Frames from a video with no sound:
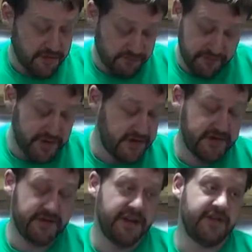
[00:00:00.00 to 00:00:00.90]
this
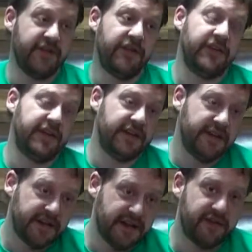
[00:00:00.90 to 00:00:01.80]
is definitely
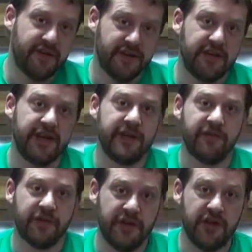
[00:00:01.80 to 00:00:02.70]
the game
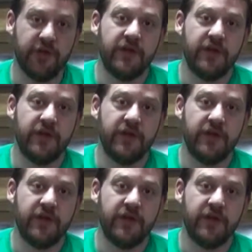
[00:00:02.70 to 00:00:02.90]
for you.